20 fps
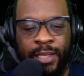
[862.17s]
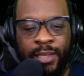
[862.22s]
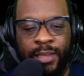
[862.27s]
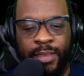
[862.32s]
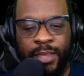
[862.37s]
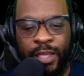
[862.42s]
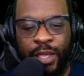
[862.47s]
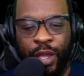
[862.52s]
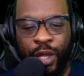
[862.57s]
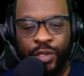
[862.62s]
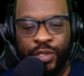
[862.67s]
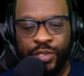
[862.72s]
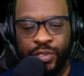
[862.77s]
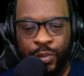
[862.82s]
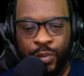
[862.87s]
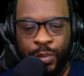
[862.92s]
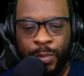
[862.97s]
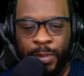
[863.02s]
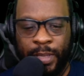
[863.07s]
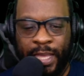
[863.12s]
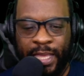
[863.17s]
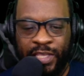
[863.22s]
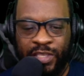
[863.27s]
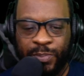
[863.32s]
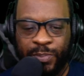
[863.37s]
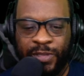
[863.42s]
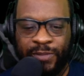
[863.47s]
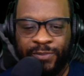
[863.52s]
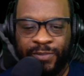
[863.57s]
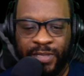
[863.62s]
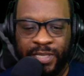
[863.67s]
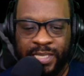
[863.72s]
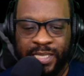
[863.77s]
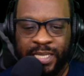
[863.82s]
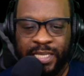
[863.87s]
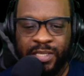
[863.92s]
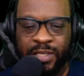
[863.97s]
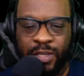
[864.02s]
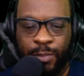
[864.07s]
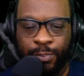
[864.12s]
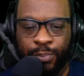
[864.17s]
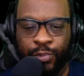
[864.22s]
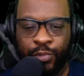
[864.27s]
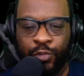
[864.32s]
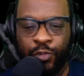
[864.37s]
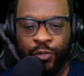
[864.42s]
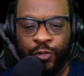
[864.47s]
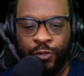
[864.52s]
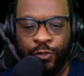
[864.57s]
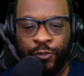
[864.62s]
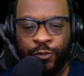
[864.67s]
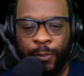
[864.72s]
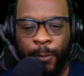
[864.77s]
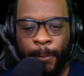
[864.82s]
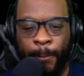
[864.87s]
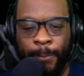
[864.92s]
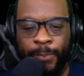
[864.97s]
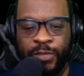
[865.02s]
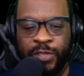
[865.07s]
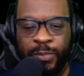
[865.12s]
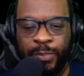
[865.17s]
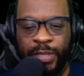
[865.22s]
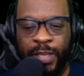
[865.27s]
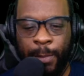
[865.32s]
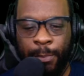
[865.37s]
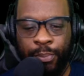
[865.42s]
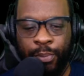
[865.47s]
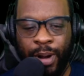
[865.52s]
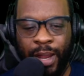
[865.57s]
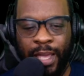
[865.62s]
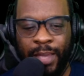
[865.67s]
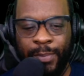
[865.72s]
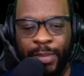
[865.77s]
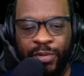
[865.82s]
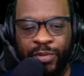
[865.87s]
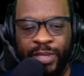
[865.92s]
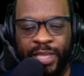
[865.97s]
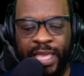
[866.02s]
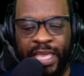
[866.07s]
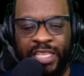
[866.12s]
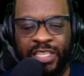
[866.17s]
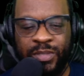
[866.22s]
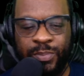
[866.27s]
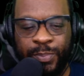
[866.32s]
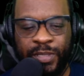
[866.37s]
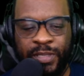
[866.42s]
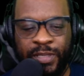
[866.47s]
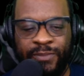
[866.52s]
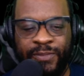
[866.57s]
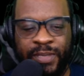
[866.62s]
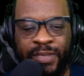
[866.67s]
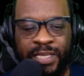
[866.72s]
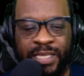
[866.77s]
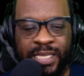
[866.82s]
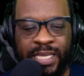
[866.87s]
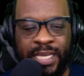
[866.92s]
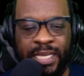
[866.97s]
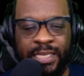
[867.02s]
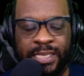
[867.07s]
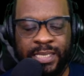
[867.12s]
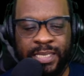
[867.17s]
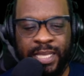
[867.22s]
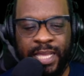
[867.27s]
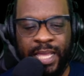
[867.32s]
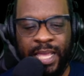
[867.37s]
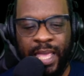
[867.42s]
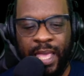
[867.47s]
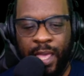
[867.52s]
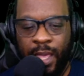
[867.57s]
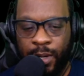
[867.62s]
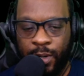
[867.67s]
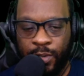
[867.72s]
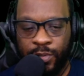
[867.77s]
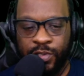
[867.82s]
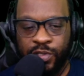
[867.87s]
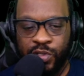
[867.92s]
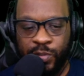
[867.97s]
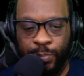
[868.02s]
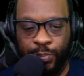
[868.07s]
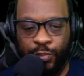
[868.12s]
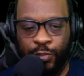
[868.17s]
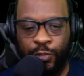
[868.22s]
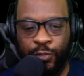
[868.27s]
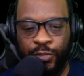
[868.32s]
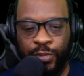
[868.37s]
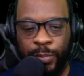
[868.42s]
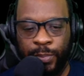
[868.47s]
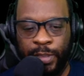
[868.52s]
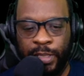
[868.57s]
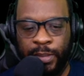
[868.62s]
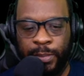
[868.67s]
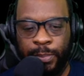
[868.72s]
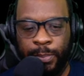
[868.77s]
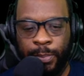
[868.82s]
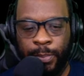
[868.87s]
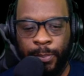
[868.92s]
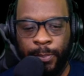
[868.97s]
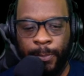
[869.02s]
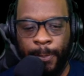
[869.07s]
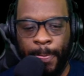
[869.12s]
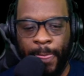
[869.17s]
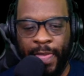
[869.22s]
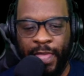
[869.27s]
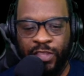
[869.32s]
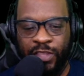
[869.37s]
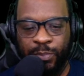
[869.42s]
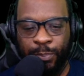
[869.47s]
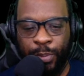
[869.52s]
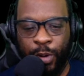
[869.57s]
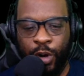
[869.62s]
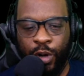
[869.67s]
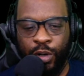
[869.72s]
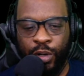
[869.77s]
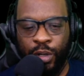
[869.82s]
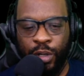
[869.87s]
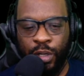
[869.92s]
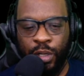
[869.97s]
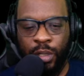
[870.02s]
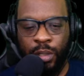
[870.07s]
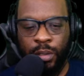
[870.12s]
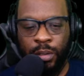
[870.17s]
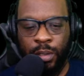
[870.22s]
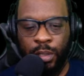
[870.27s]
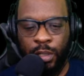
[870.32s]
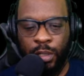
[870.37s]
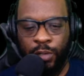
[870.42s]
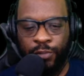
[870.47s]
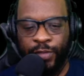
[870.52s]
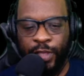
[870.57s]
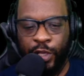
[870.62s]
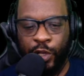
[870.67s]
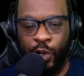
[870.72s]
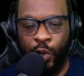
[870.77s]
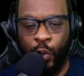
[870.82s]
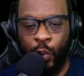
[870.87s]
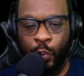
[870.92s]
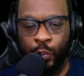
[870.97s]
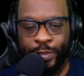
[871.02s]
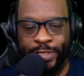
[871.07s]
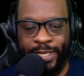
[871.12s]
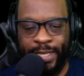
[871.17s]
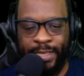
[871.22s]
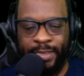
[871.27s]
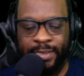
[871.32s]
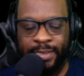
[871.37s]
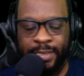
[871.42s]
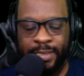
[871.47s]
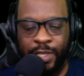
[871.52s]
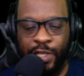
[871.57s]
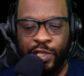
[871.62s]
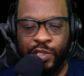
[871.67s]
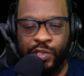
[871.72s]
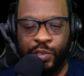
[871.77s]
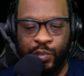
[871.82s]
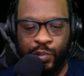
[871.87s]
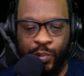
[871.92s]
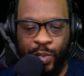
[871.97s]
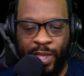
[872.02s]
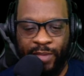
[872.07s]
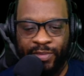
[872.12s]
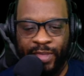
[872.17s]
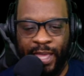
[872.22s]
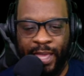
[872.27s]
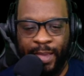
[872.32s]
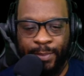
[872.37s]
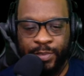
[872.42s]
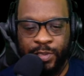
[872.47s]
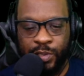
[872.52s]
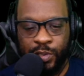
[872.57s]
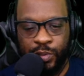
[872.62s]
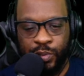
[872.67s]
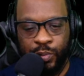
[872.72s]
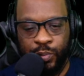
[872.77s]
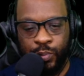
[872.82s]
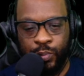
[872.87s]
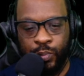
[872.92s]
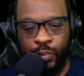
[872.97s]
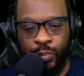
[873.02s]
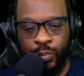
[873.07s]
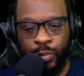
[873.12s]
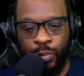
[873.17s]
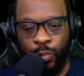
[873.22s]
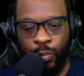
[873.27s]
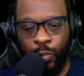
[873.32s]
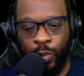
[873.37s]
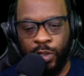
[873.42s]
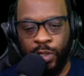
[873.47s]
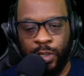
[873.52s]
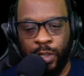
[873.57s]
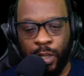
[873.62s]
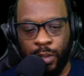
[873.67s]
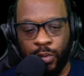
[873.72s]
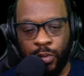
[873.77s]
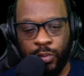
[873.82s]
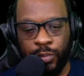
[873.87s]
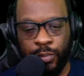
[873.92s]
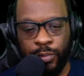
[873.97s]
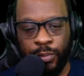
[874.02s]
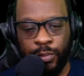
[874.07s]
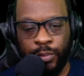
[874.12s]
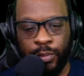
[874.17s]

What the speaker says: There are certain HPV tests approved to be a primary HPV test and others approved to be as part of a co-test. So you have the option to do one or the other.